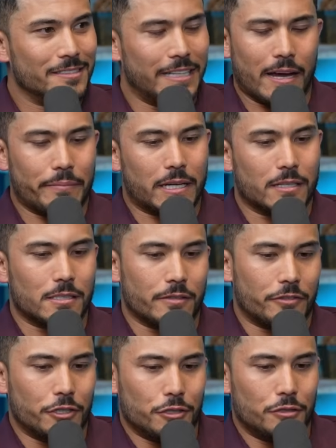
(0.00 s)
Yeah, because
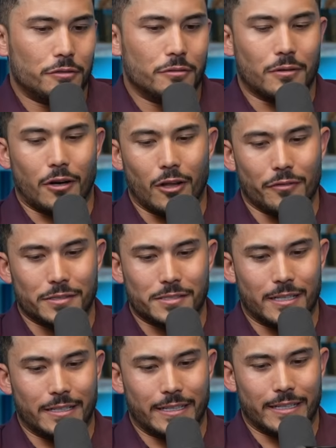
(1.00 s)
if you all of a
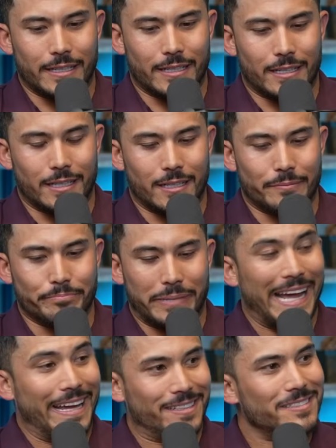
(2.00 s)
sudden get
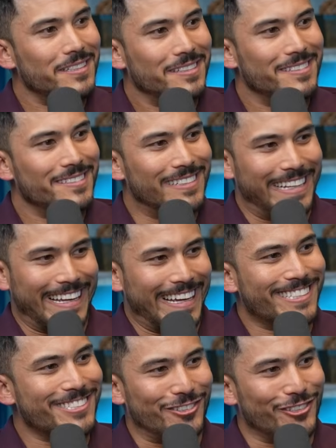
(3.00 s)
banned and
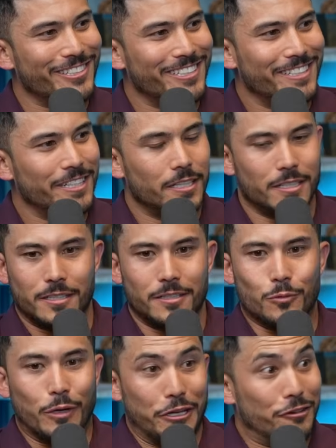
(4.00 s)
canceled,
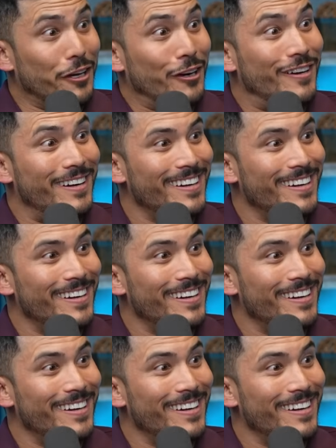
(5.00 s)
what do?